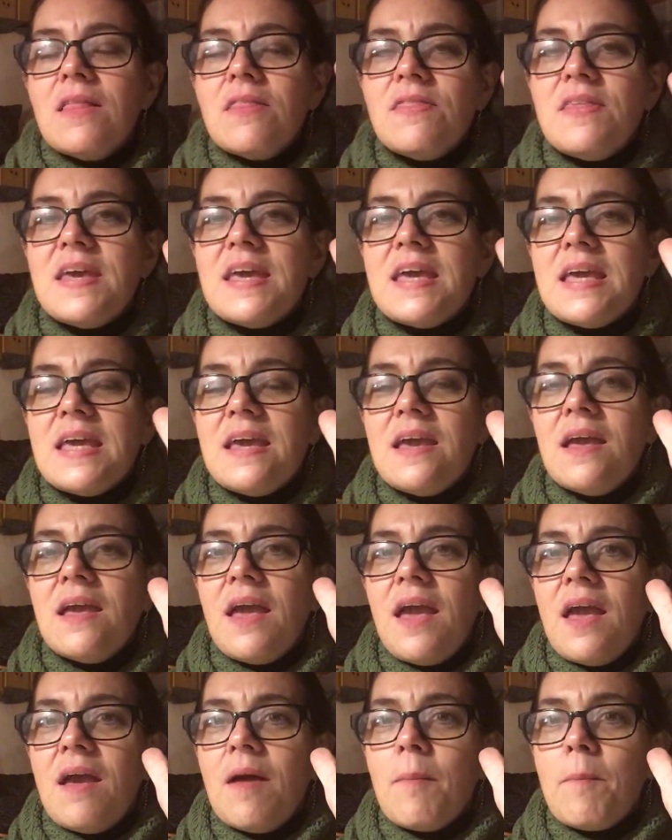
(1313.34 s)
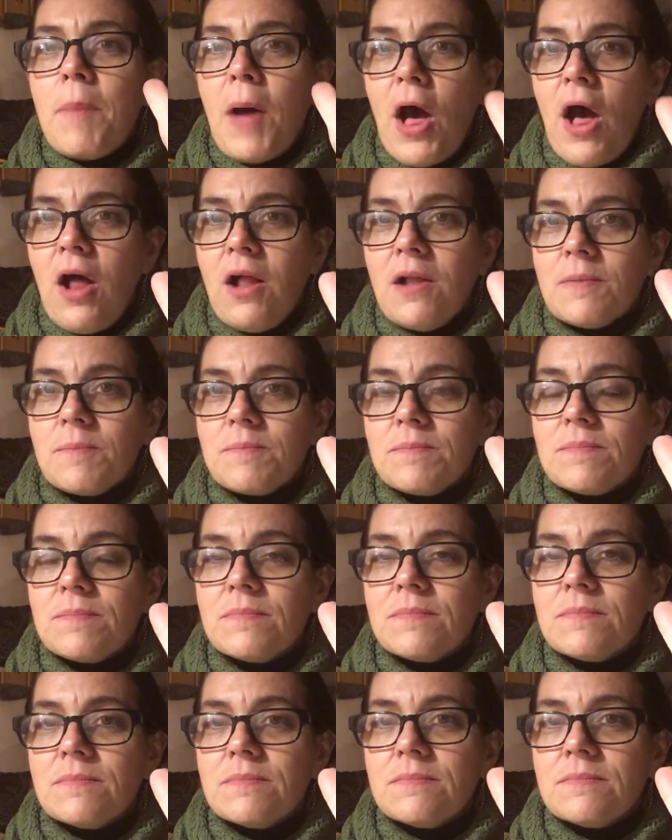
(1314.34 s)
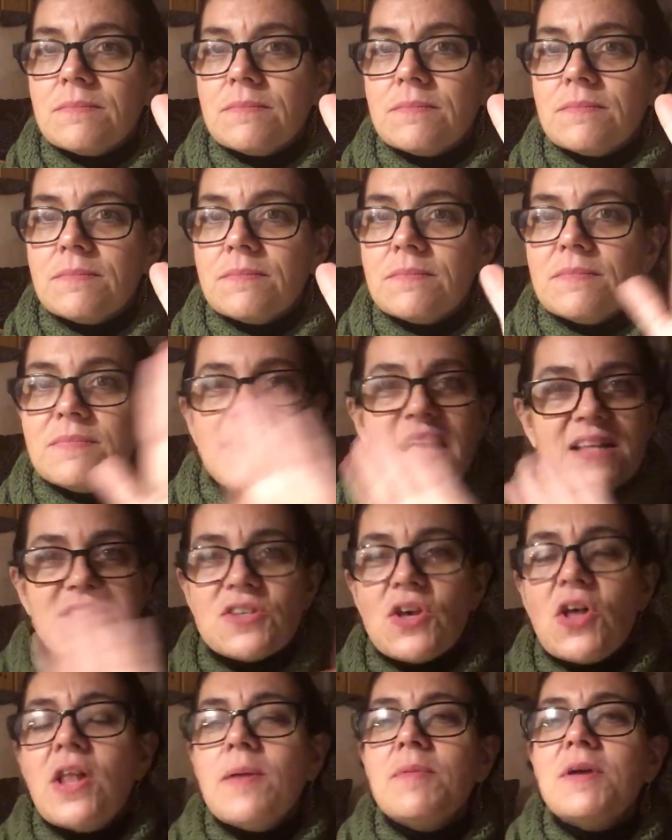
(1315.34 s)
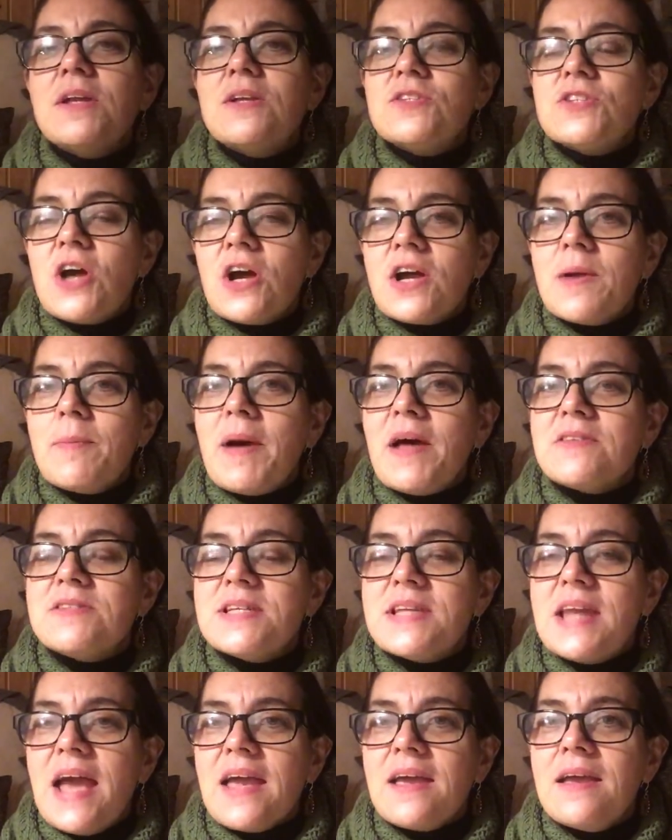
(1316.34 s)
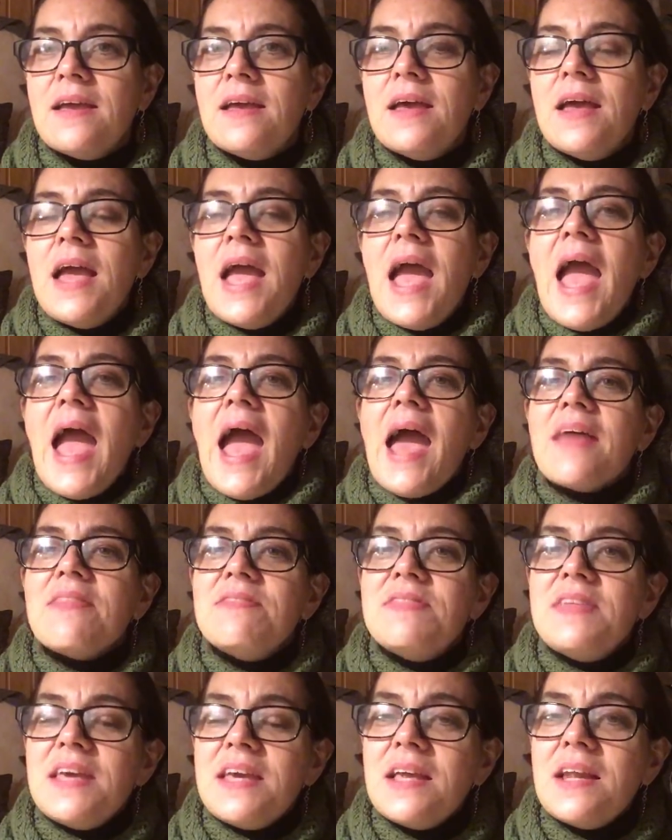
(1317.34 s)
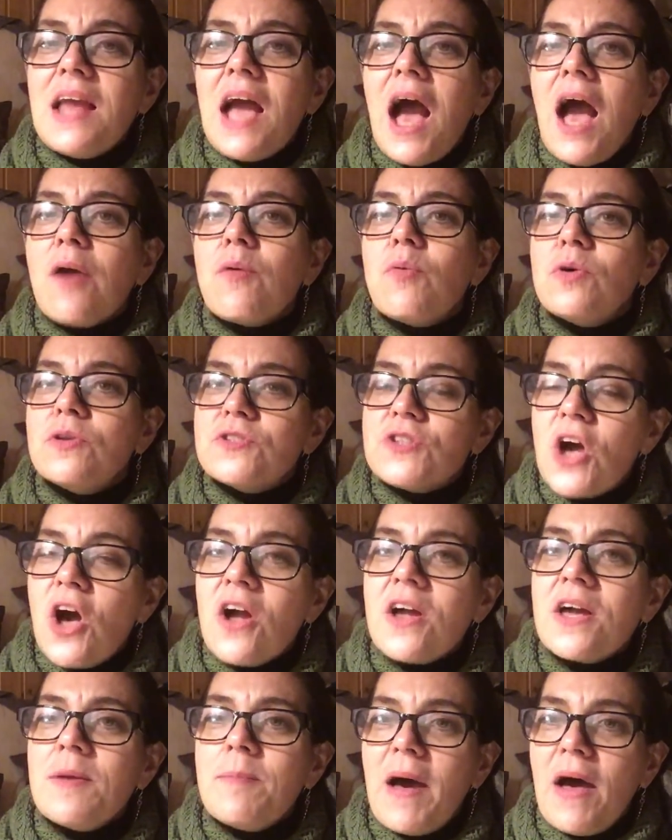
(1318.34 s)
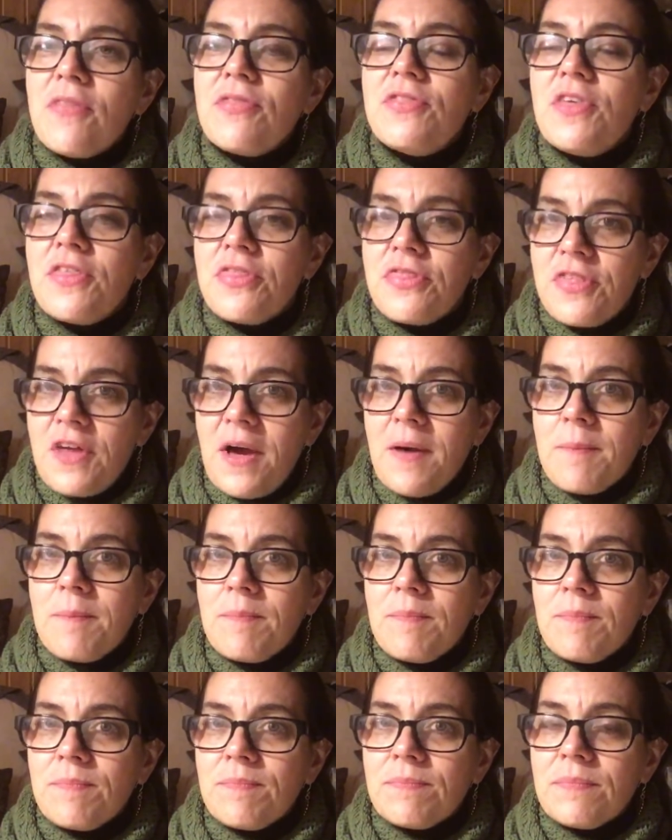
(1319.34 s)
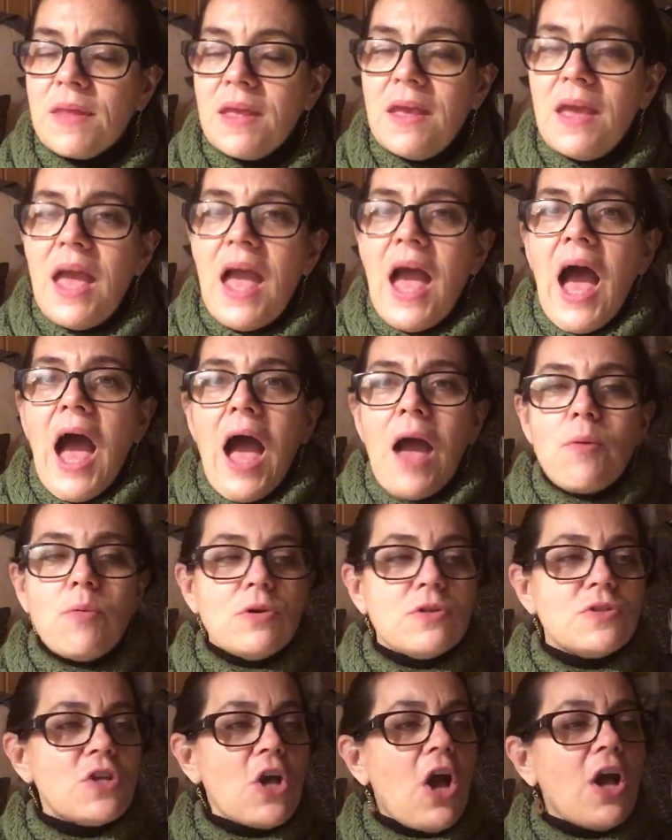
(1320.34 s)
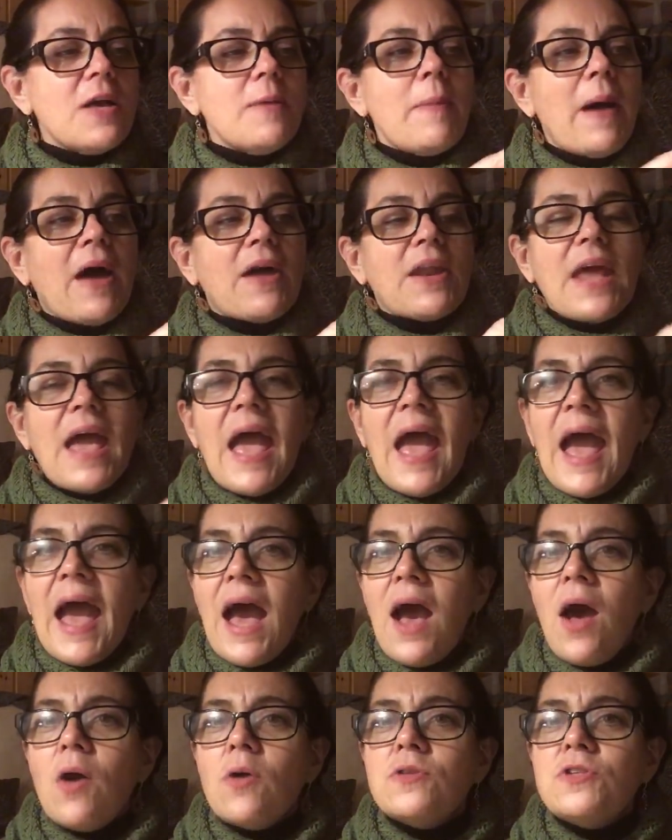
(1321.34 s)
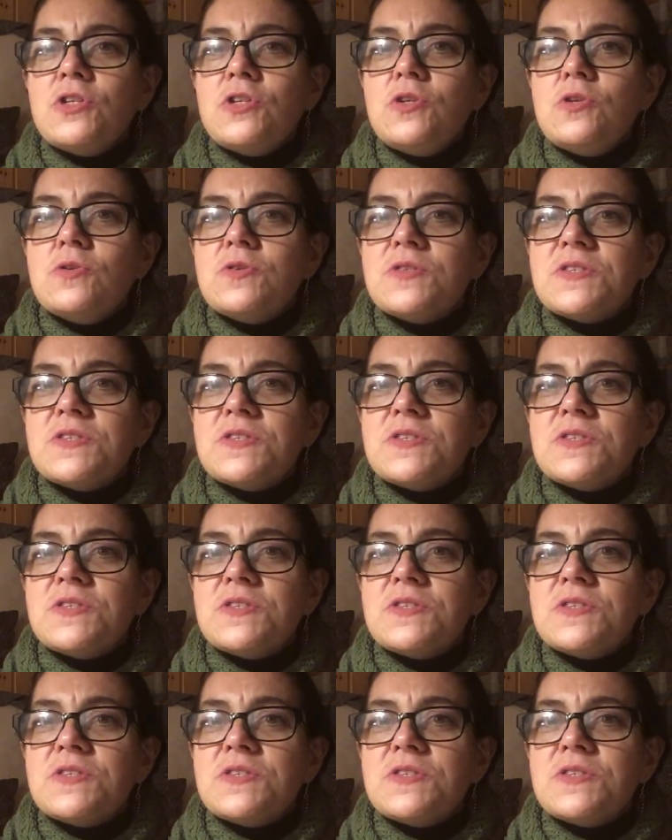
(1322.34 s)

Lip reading: the palm. That's all I'm going to talk about today. And then I will talk about the thumb. I will talk about how do you